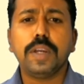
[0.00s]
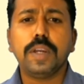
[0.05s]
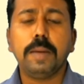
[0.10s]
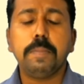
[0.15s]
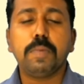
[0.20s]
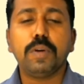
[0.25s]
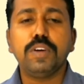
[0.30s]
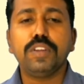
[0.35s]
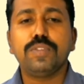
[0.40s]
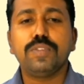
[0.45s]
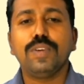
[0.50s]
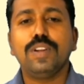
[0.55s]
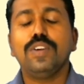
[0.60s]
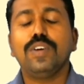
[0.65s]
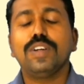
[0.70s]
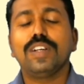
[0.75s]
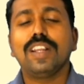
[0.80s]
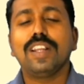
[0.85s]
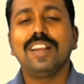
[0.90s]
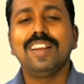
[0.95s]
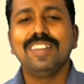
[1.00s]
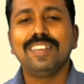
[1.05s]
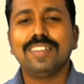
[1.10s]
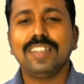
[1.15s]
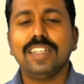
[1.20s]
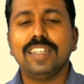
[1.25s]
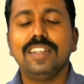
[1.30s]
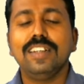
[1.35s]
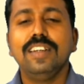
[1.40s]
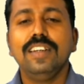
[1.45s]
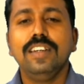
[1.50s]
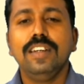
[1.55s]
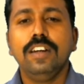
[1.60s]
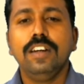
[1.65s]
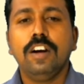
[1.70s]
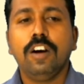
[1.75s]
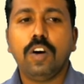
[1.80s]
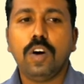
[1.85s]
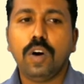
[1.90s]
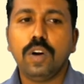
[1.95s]
employees will not listen
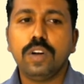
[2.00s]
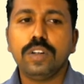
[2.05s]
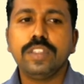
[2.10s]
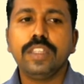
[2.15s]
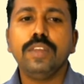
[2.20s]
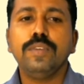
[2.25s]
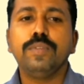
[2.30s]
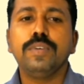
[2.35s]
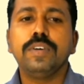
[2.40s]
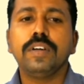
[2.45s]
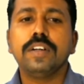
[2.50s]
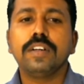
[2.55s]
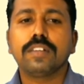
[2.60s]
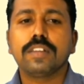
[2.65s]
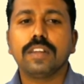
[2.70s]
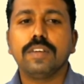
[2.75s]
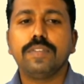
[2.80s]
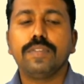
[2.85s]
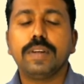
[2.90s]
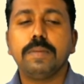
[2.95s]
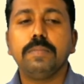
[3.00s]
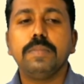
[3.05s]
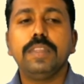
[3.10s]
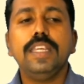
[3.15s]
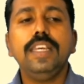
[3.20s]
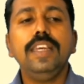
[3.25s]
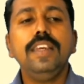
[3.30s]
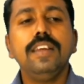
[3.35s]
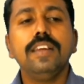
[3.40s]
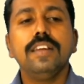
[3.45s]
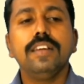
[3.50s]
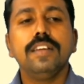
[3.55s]
all the words from the